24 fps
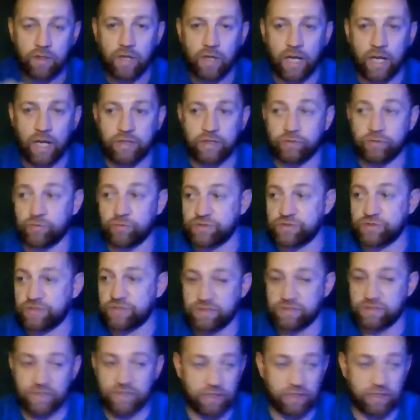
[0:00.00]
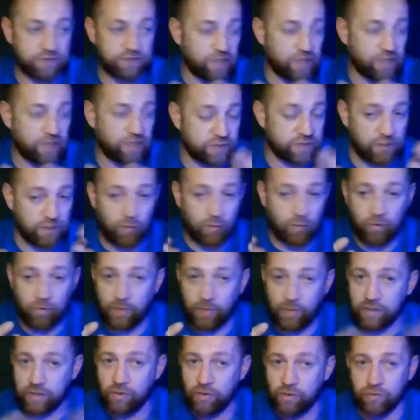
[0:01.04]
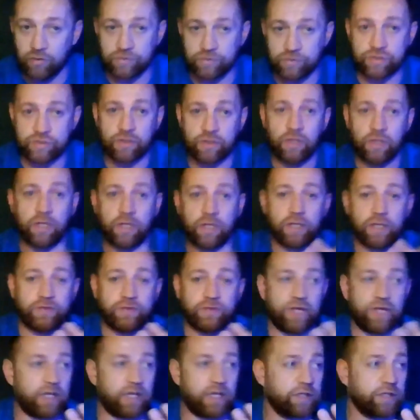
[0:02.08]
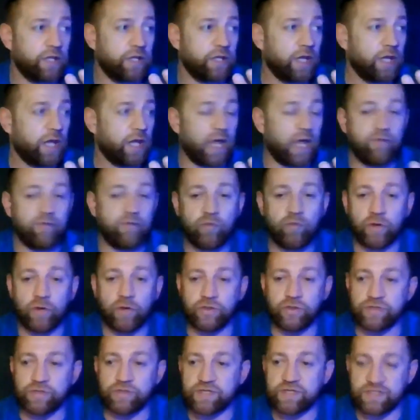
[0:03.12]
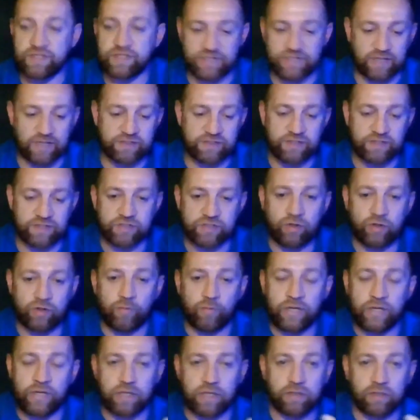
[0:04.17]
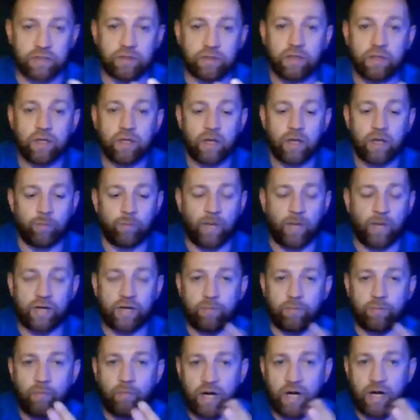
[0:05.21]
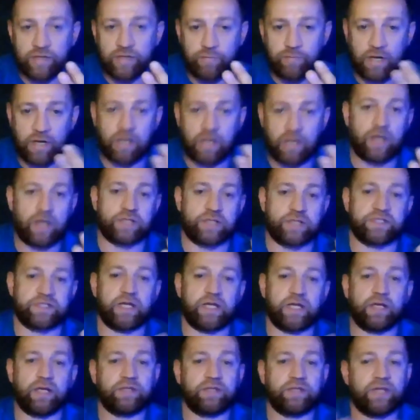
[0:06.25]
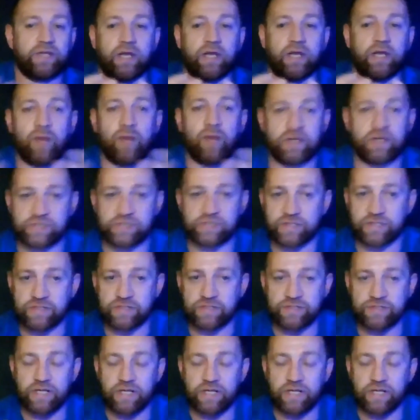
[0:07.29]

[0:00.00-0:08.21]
And it was just like, I say, oh my gosh. And then everyone using stencils, Tom Hill, Mark Barras, they are masters.